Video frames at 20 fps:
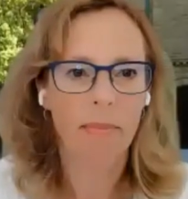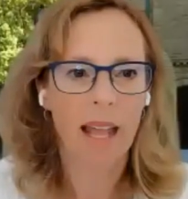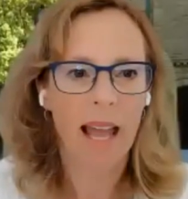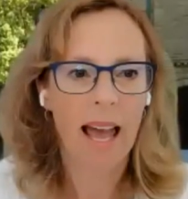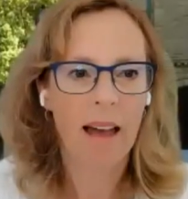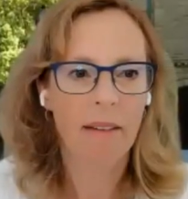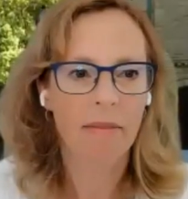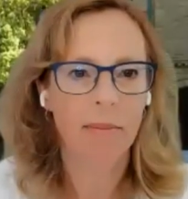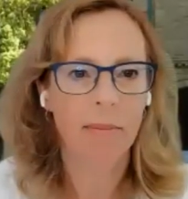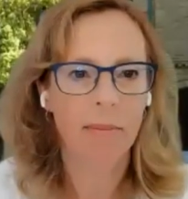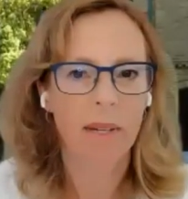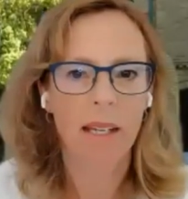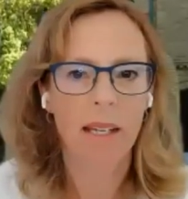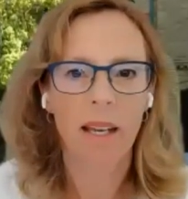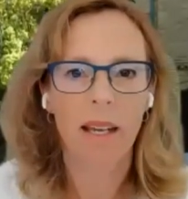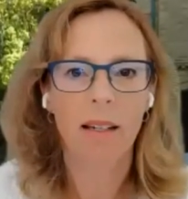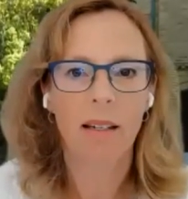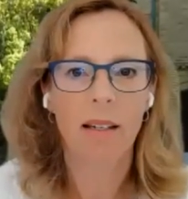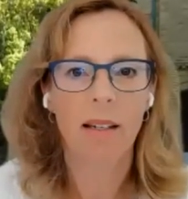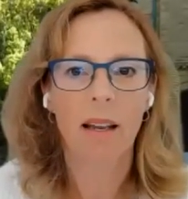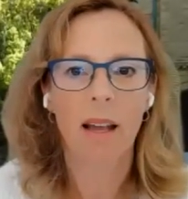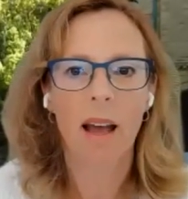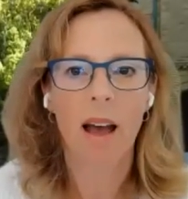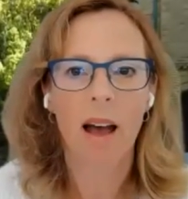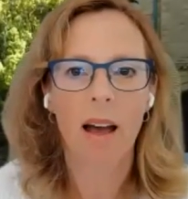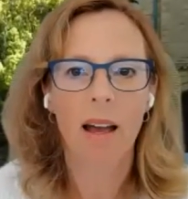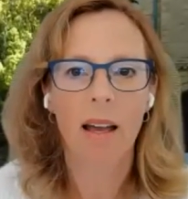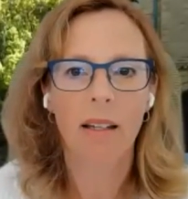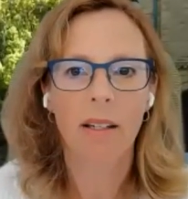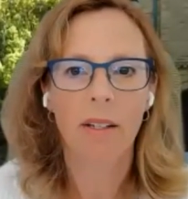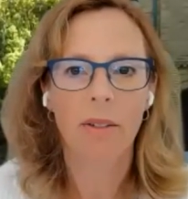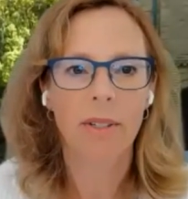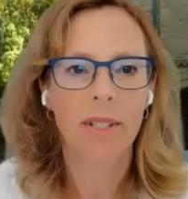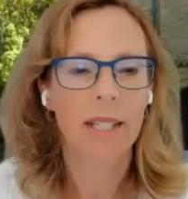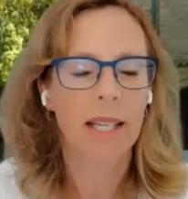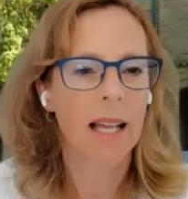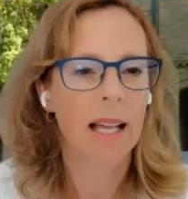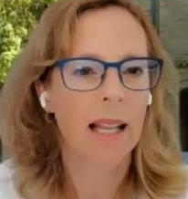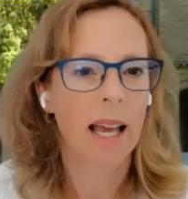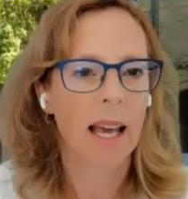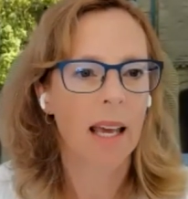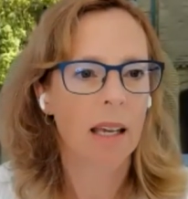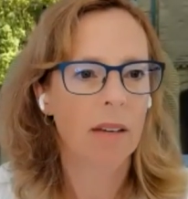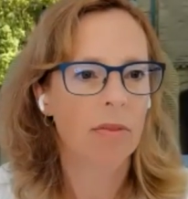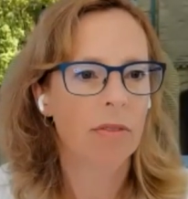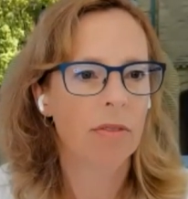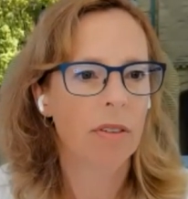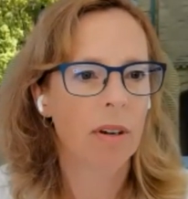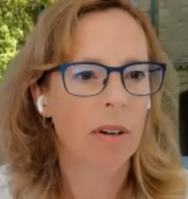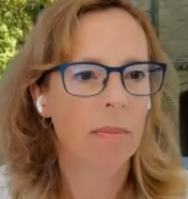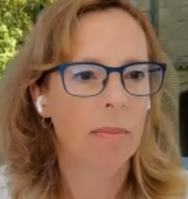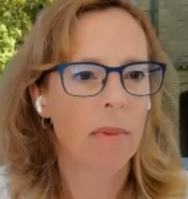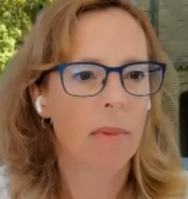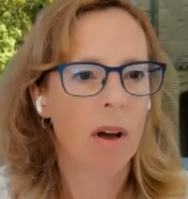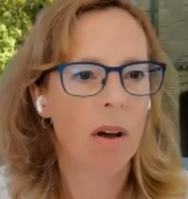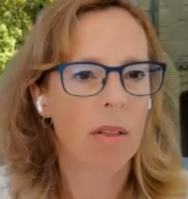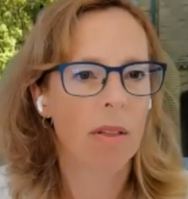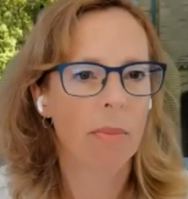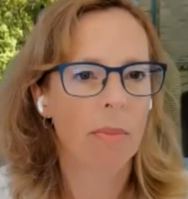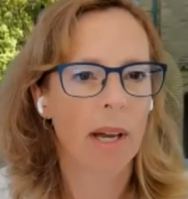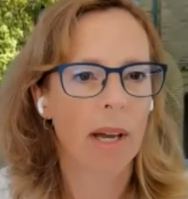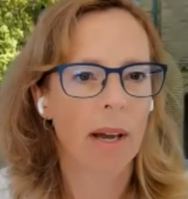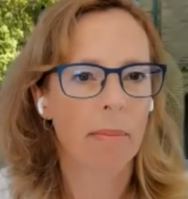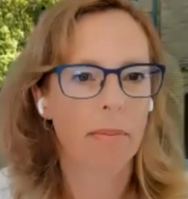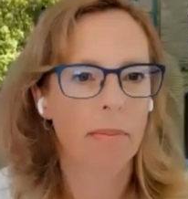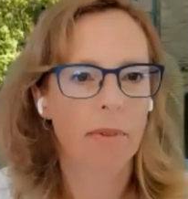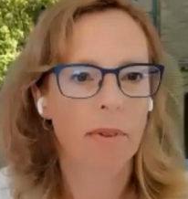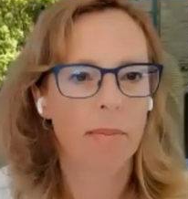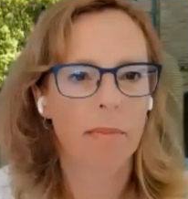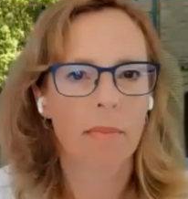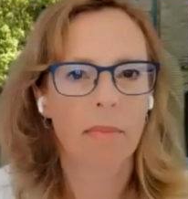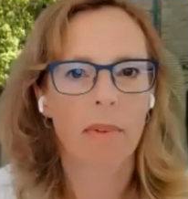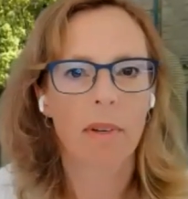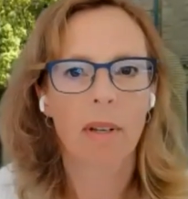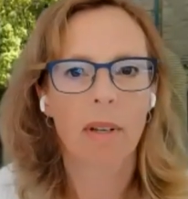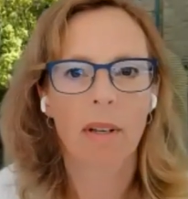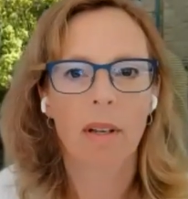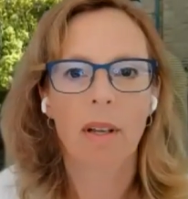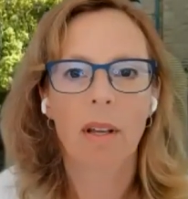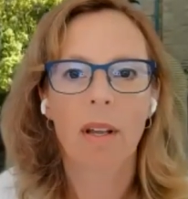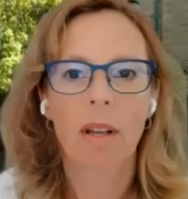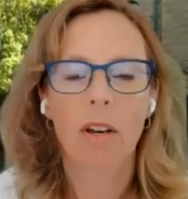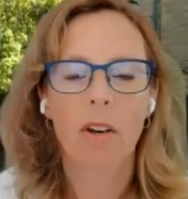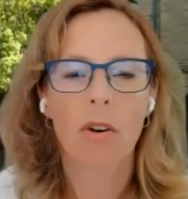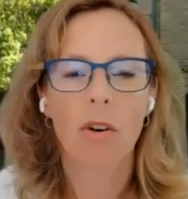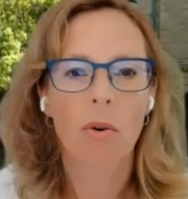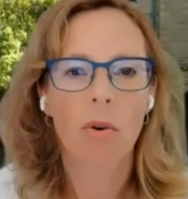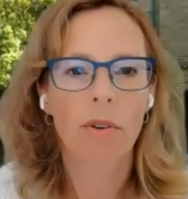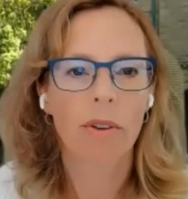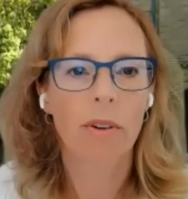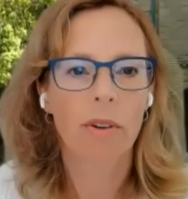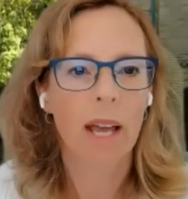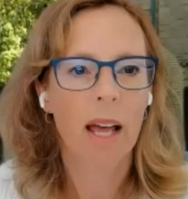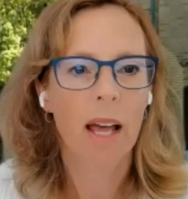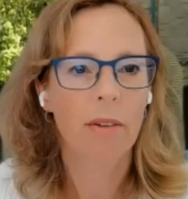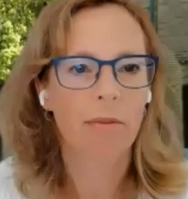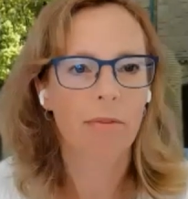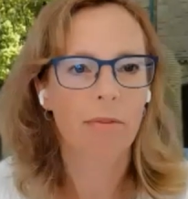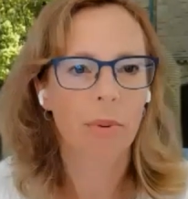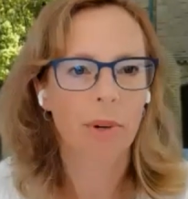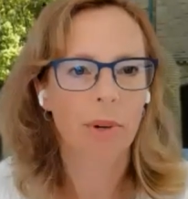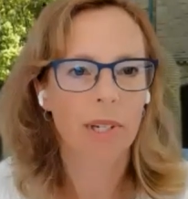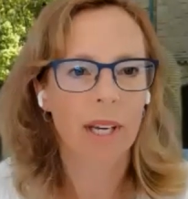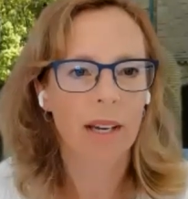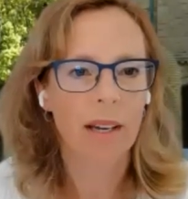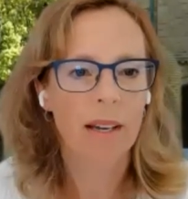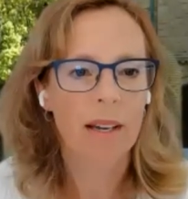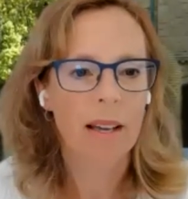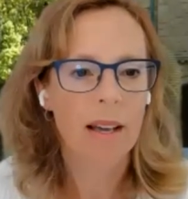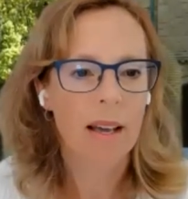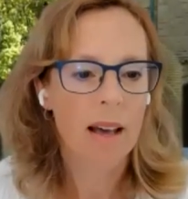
having me and hi UCLA from all the way up from Northern California.